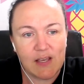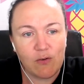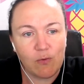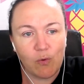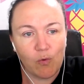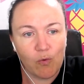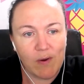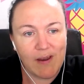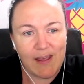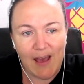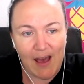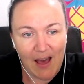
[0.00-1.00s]
that you
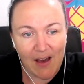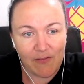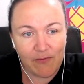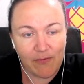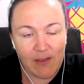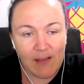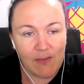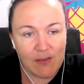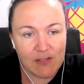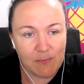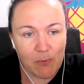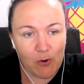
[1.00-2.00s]
already have in
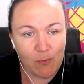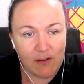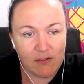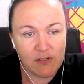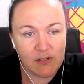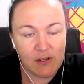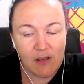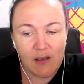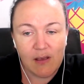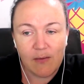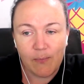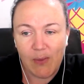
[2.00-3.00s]
this moment.
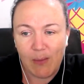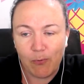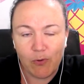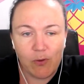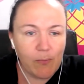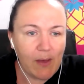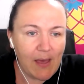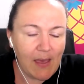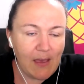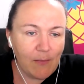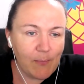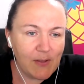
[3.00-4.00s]
People you
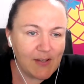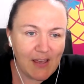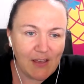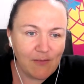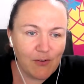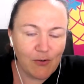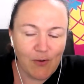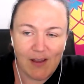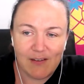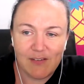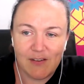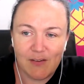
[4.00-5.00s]
may be taking for
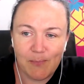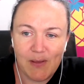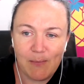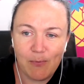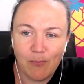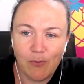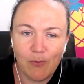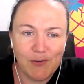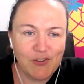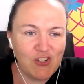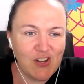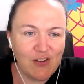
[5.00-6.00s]
granted, people who are
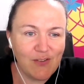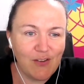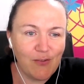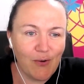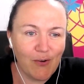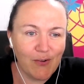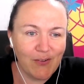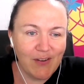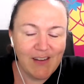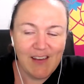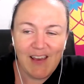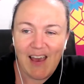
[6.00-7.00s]
cheering you on,
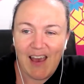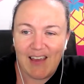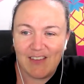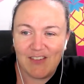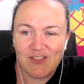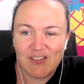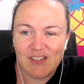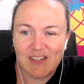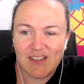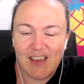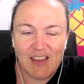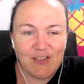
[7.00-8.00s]
and you just
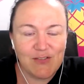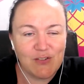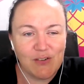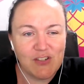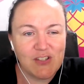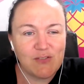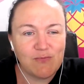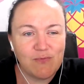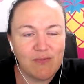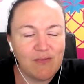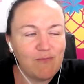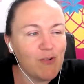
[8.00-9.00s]
get used to it. Just
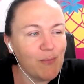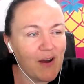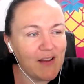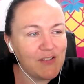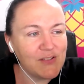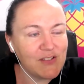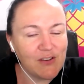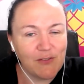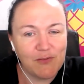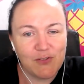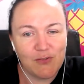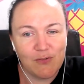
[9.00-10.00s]
remind
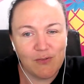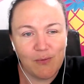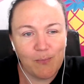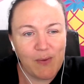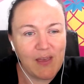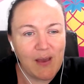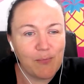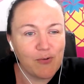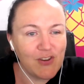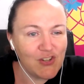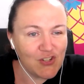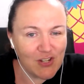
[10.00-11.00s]
yourself to be
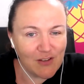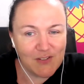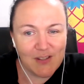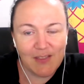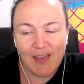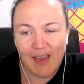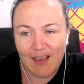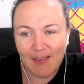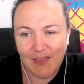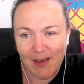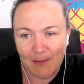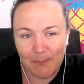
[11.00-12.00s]
appreciative, to
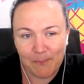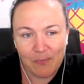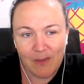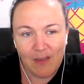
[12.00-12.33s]
thank them.